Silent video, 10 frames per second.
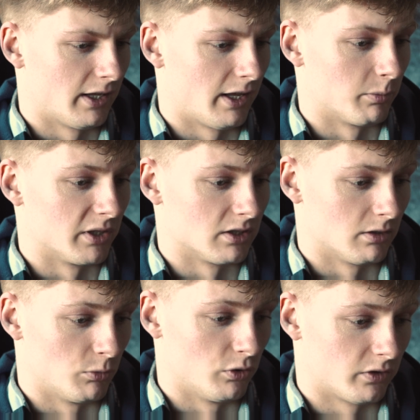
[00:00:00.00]
then moved to
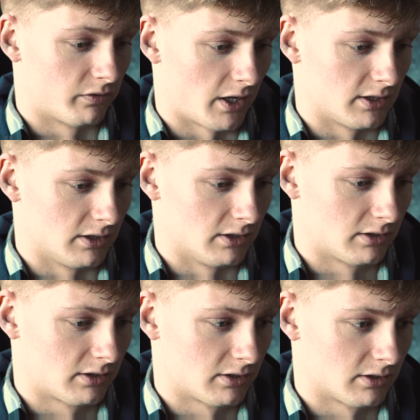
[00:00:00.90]

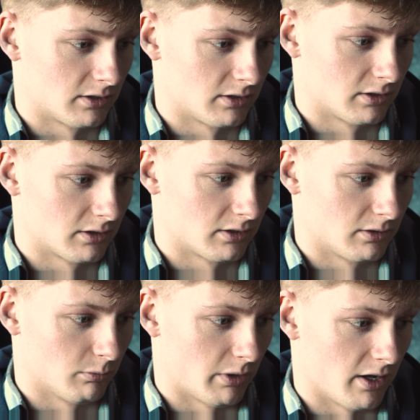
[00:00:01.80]
Fettes
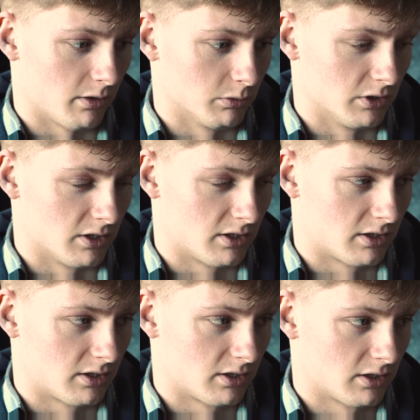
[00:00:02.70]
when I
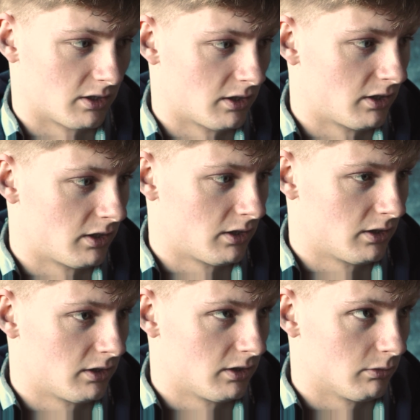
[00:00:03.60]
was
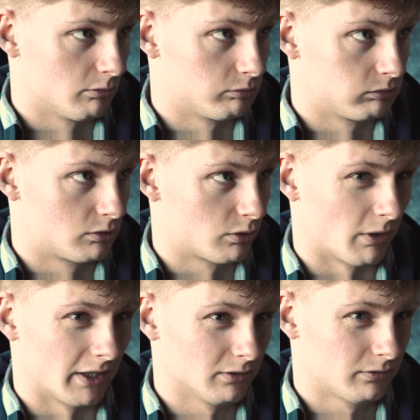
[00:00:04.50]

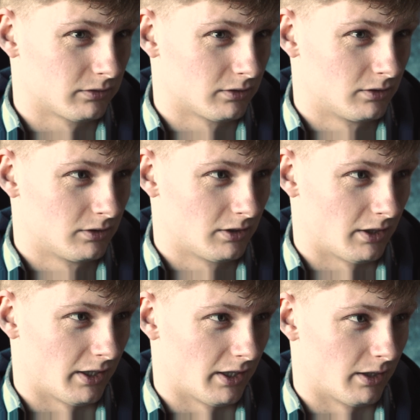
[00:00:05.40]
12,
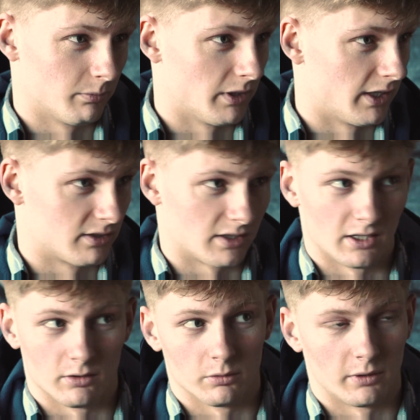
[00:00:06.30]
and then
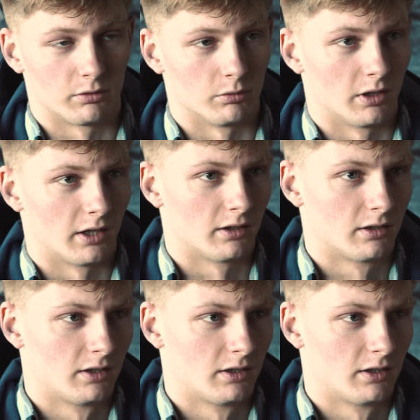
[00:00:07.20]
stayed all the way through there.